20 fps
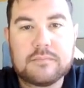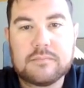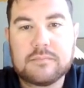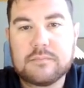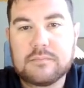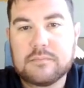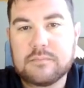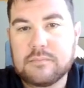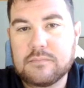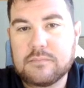
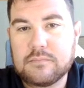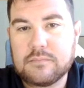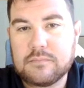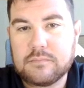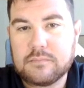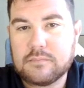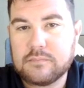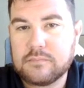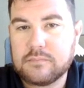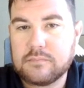
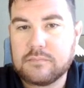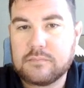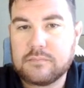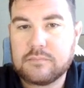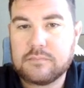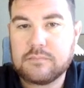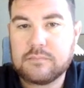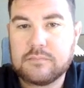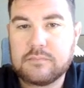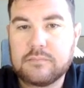
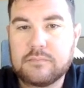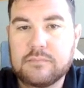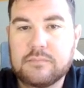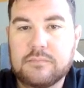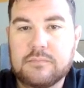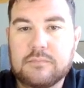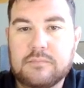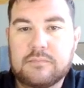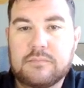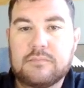
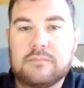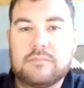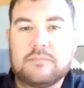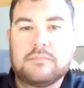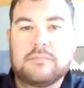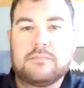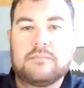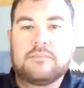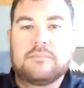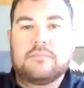
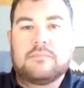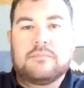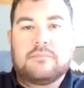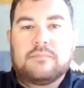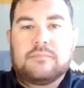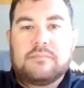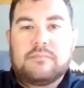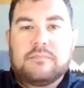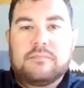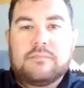
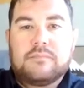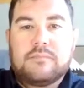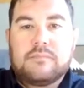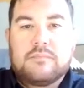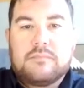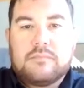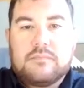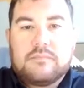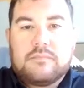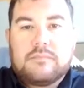
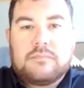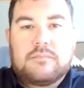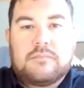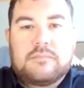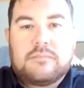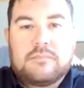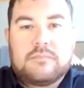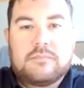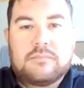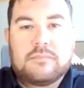
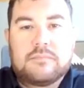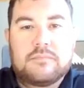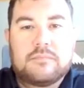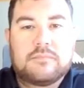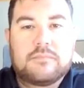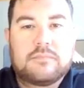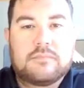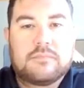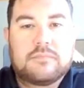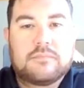
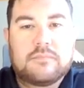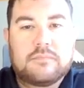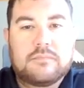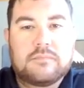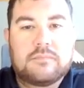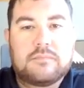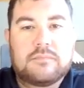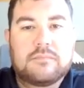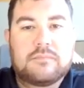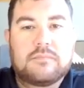
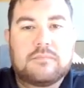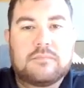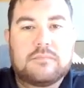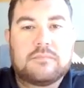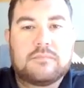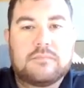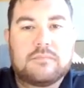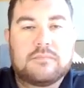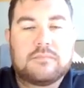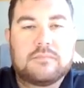
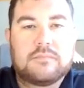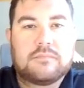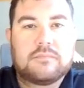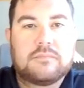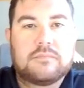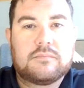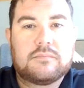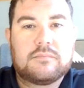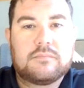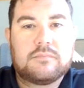
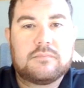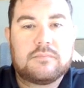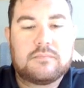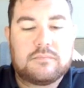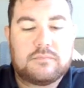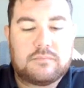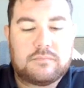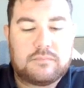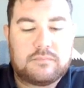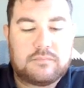
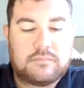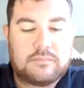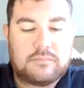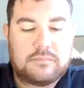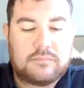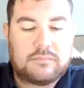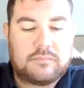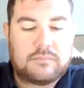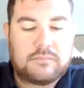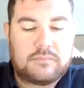
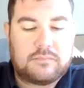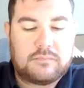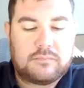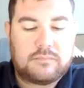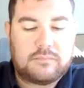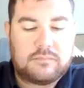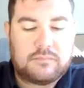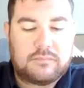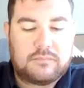No words are spoken by the person on screen.